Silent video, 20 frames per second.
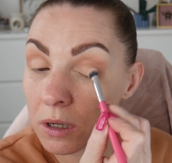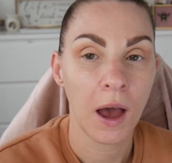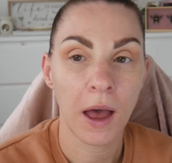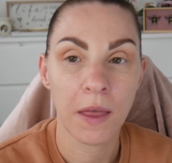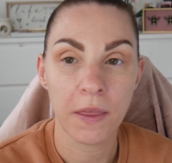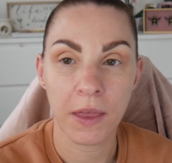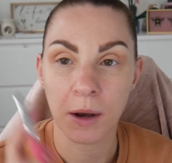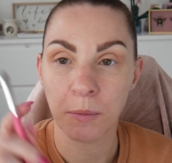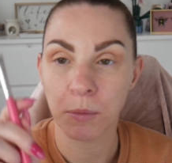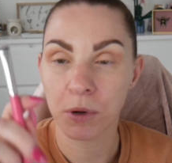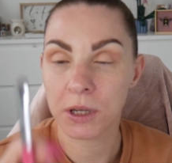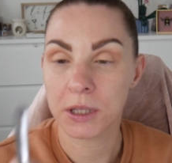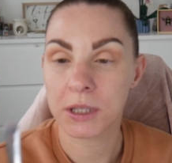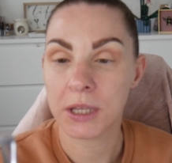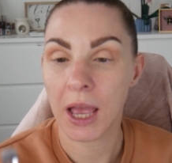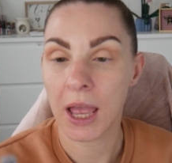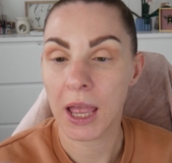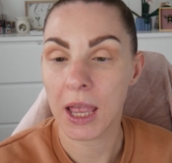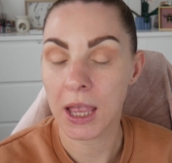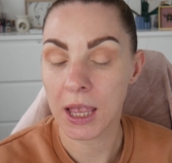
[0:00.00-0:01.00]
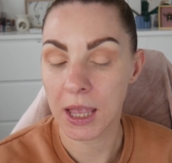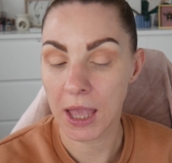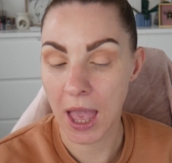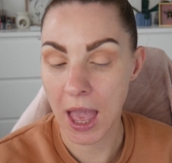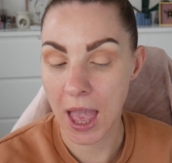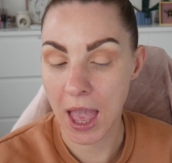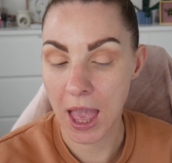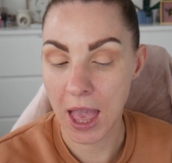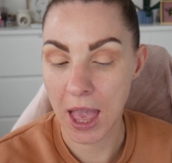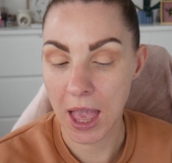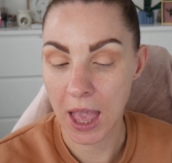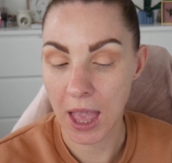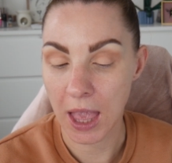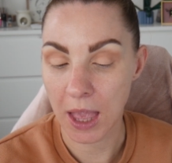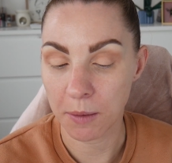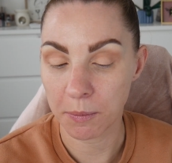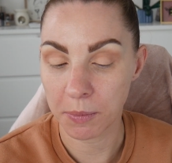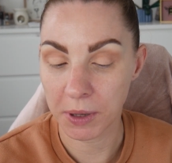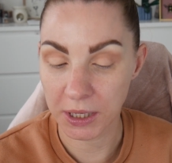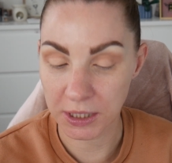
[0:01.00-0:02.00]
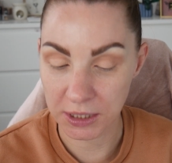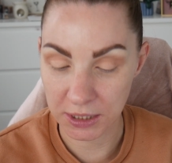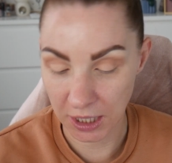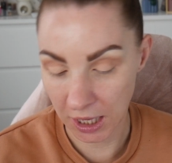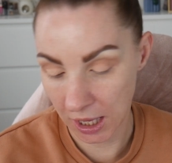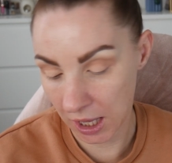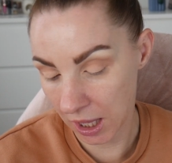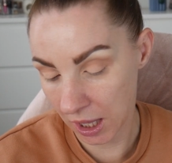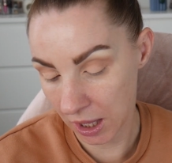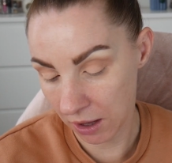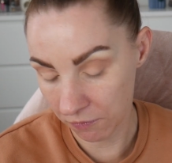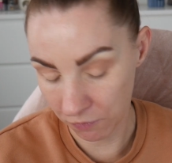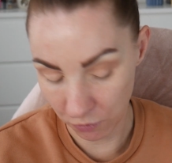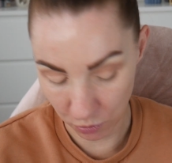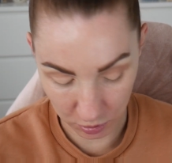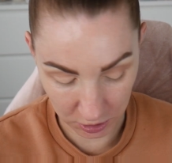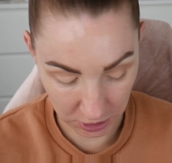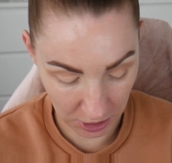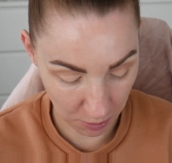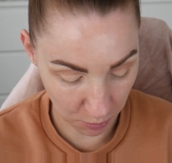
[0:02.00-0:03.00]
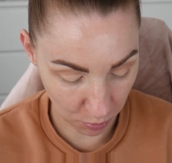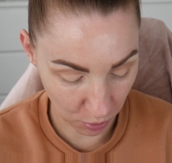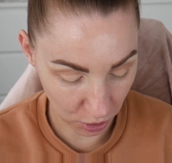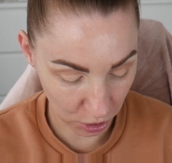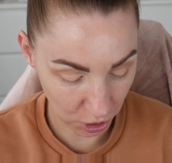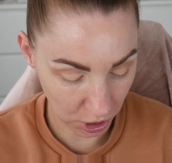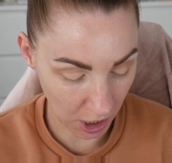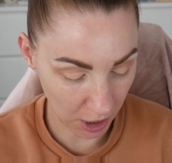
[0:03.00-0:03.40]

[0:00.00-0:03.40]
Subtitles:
and then I'm going to take a PC14 brush